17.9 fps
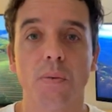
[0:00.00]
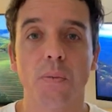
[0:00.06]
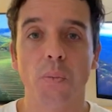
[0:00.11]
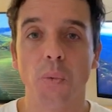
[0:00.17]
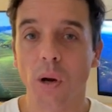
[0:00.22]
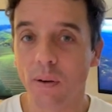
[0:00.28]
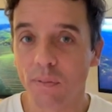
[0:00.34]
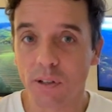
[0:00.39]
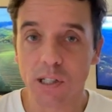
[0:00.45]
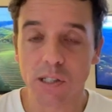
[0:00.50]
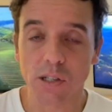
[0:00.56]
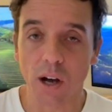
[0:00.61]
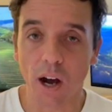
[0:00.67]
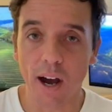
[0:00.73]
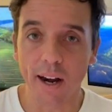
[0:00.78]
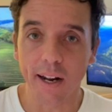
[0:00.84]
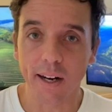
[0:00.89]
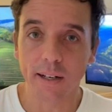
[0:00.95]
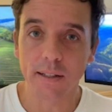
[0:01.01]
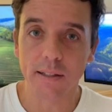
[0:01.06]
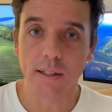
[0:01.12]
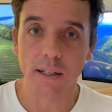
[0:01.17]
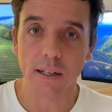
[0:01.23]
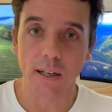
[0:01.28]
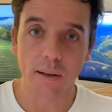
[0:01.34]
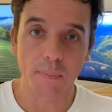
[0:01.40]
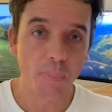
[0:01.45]
we've decided
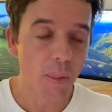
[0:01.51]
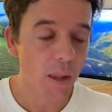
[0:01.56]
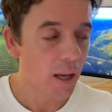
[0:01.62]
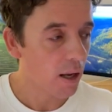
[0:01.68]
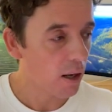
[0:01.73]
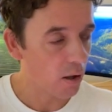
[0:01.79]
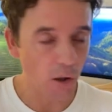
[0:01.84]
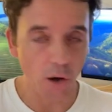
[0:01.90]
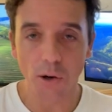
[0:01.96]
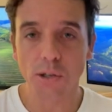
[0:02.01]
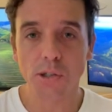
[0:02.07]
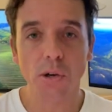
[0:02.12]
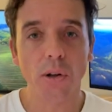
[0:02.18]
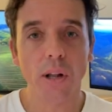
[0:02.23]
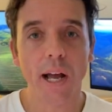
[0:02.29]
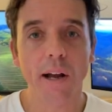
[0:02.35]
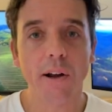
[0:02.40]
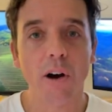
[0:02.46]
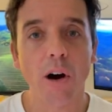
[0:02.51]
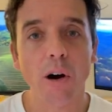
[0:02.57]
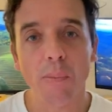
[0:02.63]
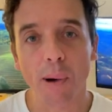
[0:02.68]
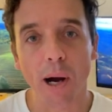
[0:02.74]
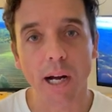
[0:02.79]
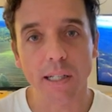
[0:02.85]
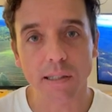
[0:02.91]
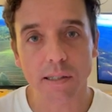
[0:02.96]
to close all our coal
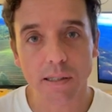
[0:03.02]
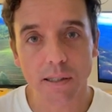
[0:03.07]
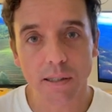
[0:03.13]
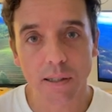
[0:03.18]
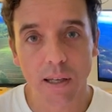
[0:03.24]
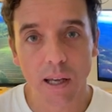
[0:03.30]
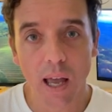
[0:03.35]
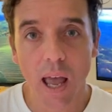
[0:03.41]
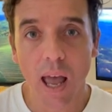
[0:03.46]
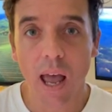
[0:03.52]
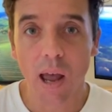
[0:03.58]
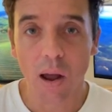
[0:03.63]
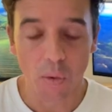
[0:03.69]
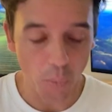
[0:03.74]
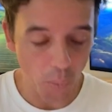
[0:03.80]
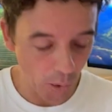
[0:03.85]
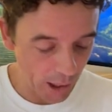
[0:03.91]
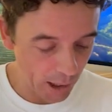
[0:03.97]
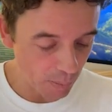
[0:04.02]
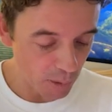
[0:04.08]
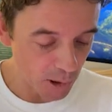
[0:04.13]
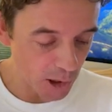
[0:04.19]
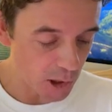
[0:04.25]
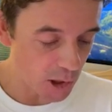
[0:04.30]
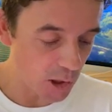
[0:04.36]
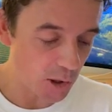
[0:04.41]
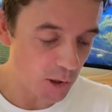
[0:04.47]
mines. We
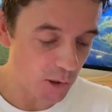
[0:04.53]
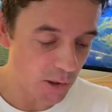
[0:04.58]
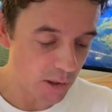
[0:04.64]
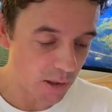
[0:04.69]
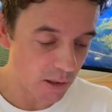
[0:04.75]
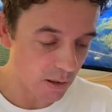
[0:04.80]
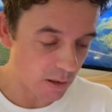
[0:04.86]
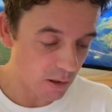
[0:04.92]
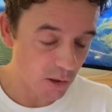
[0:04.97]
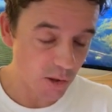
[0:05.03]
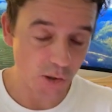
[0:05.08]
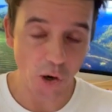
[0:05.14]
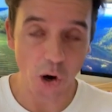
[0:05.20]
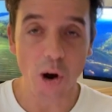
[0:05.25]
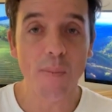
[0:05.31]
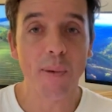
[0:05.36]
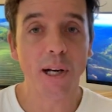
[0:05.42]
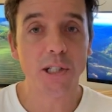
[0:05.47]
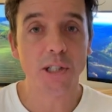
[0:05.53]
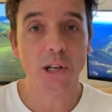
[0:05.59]
produce so much